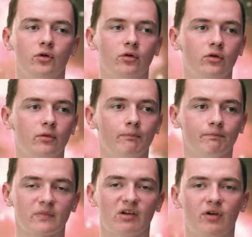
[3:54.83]

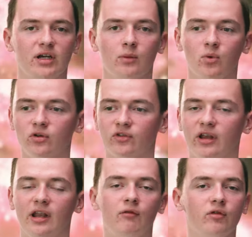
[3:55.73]
the variables
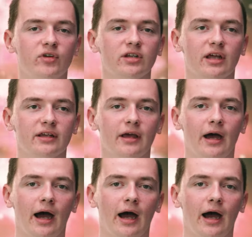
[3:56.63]
and everything that